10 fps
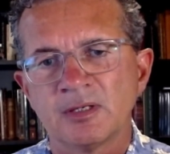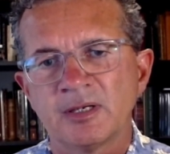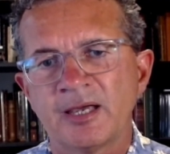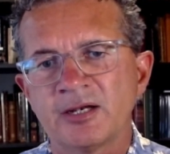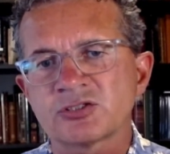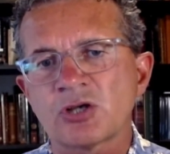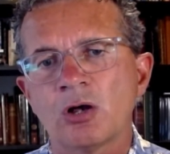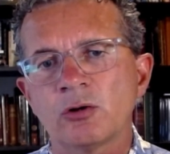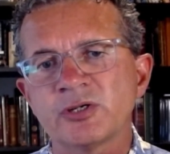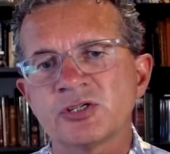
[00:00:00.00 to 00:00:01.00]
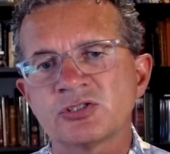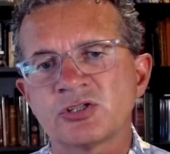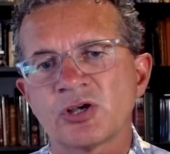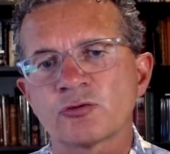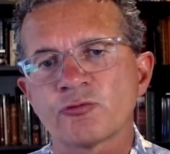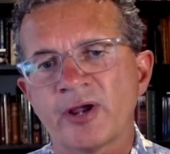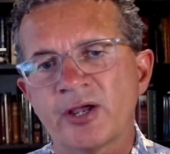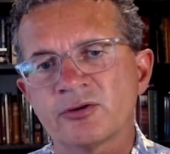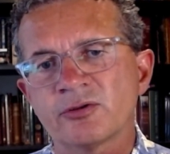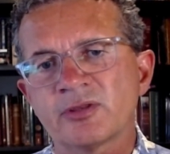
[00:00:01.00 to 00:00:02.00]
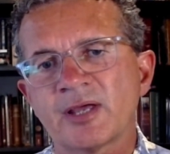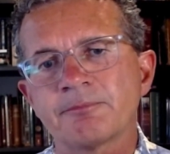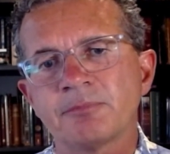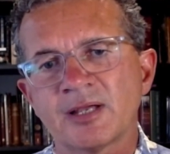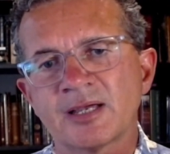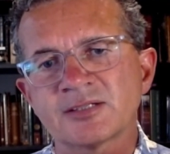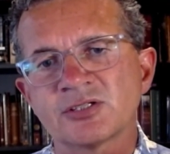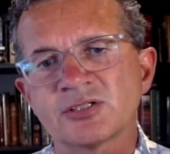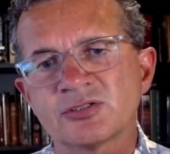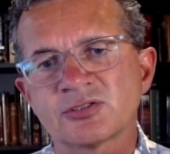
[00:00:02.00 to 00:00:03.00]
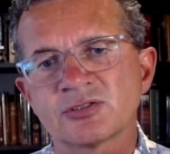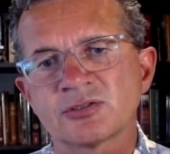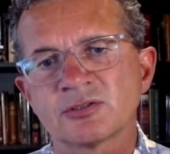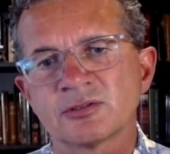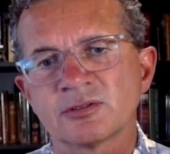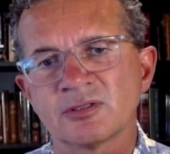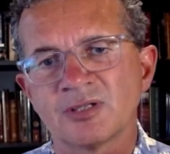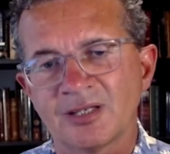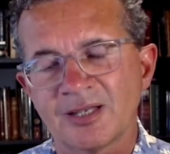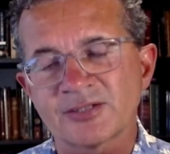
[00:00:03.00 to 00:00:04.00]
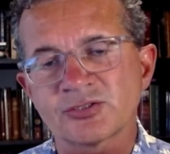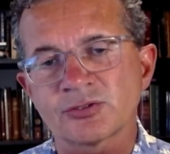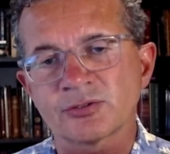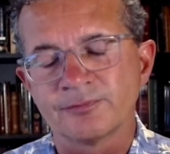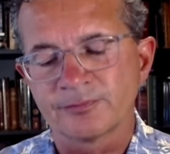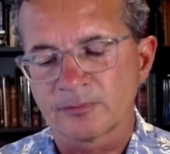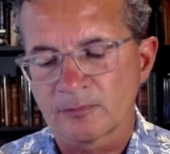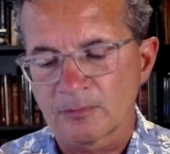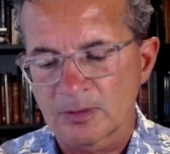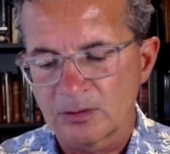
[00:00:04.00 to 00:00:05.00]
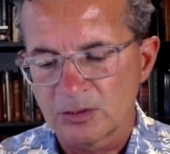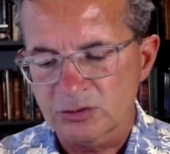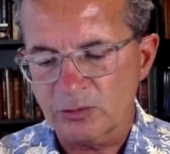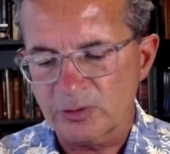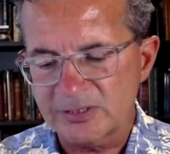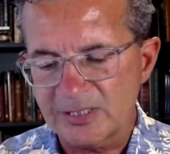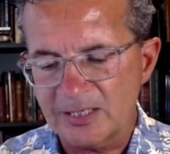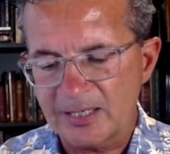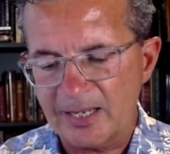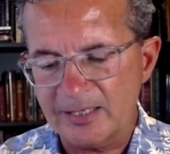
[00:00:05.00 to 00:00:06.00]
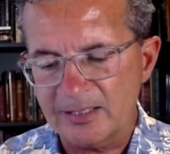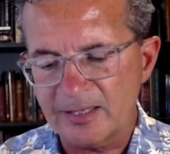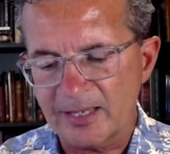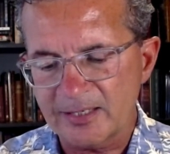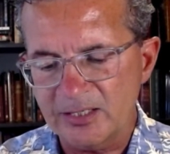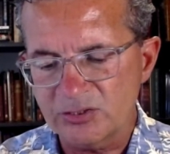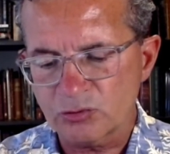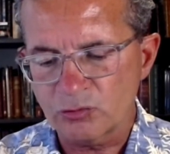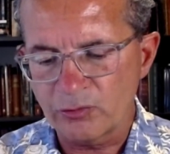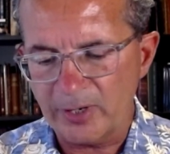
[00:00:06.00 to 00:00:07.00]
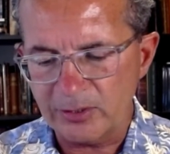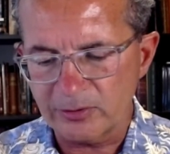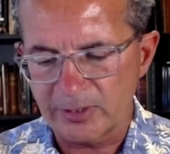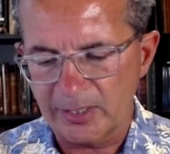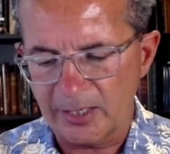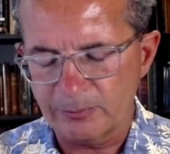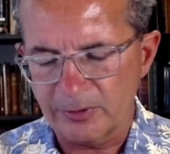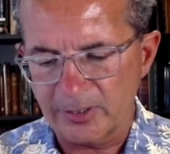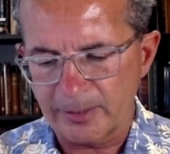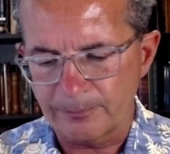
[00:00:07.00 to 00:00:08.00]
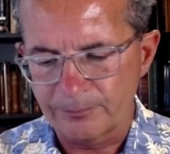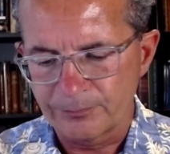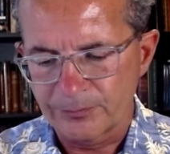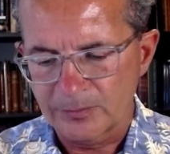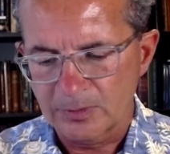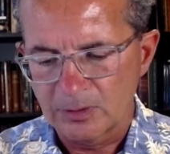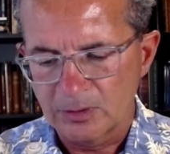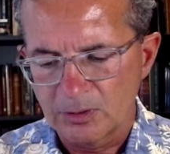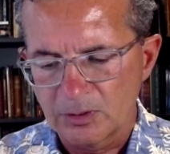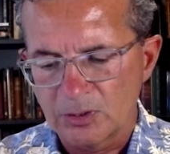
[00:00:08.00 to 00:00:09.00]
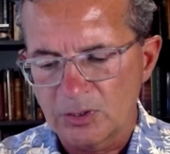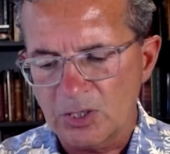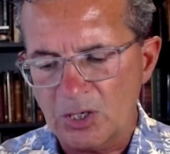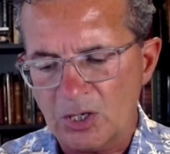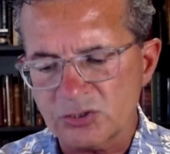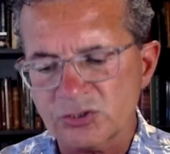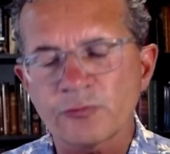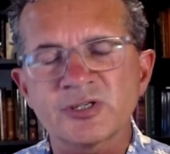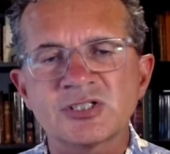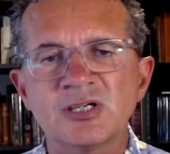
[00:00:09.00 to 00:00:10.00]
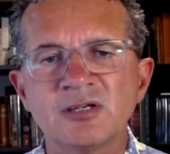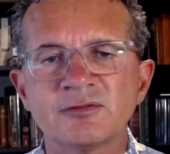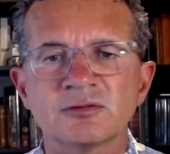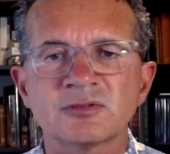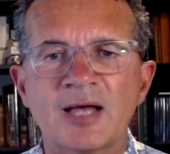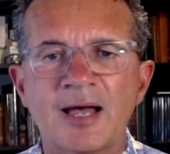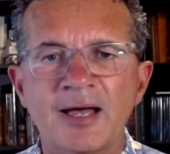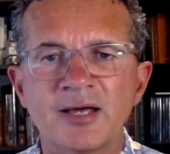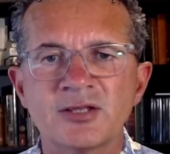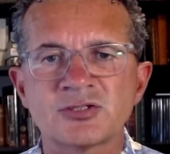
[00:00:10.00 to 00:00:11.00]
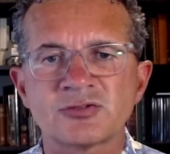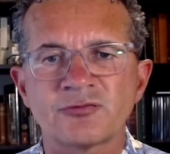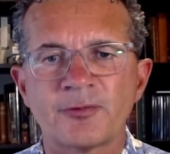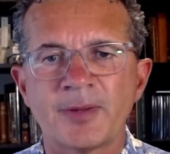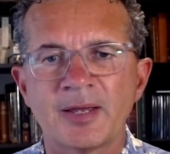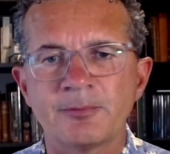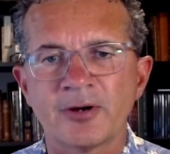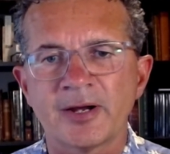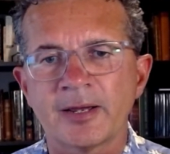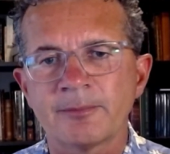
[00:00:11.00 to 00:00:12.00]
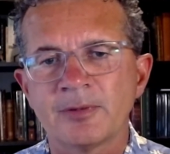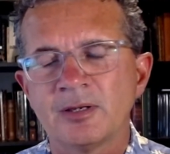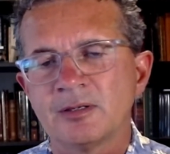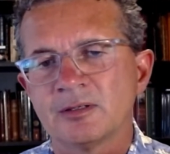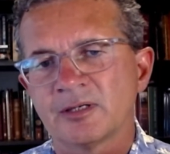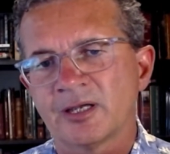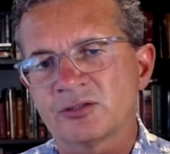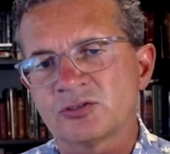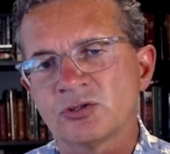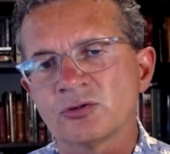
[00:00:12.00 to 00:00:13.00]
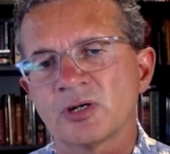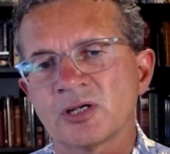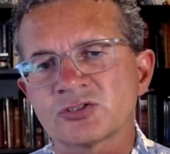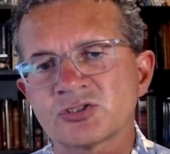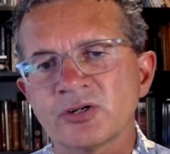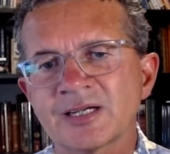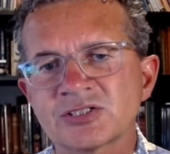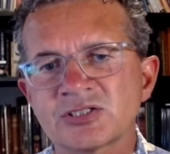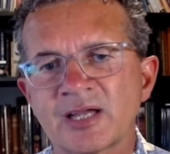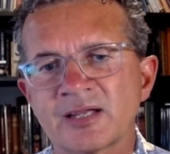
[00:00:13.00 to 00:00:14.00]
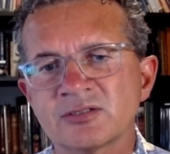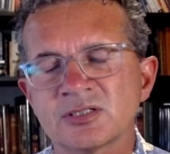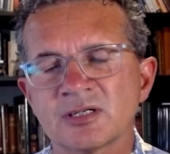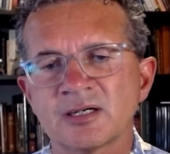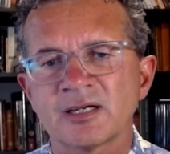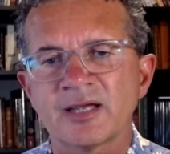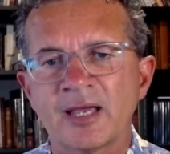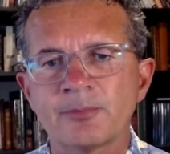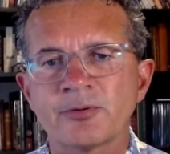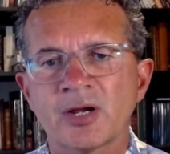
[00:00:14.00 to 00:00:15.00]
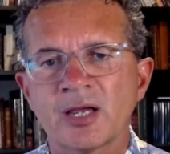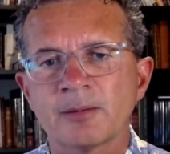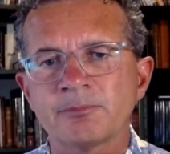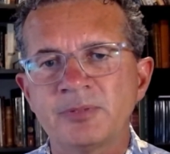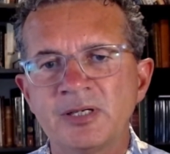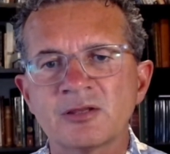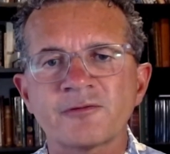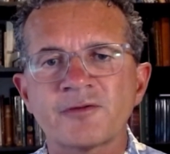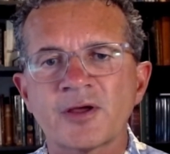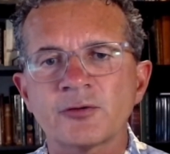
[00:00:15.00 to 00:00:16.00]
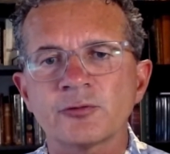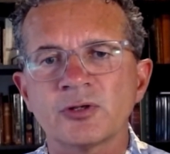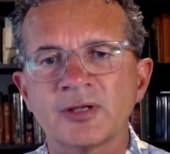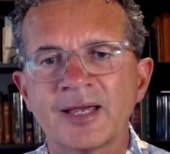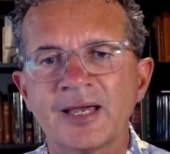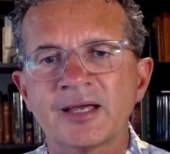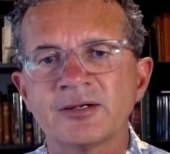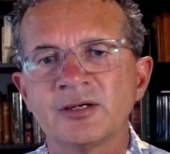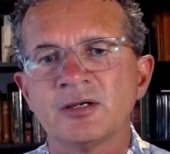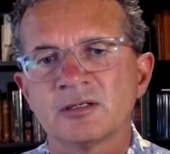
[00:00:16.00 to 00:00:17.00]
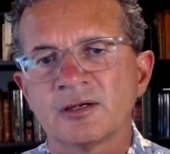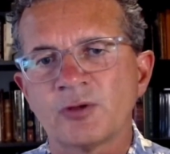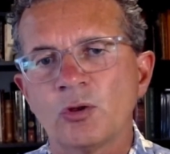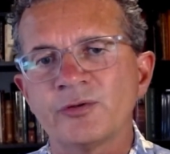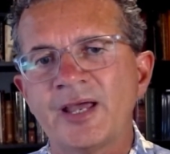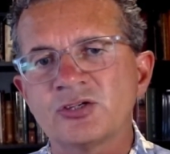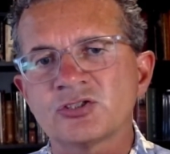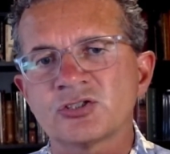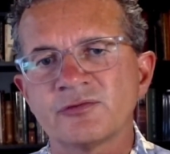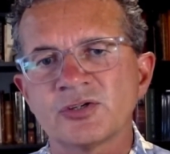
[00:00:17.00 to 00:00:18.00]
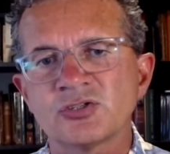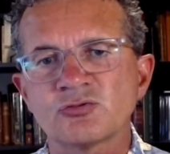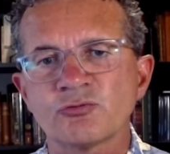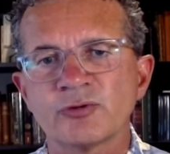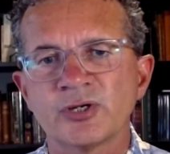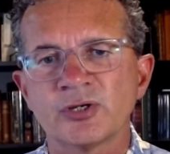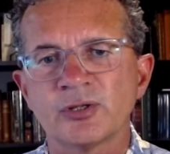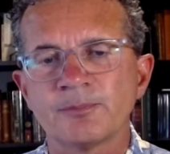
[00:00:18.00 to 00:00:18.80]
And it's always the greater that blesses the lesser. So it's indicating that he's greater than Abraham. He also received tithes from Abraham, and to a certain extent, Abraham being the federal head of the whole nation of Israel,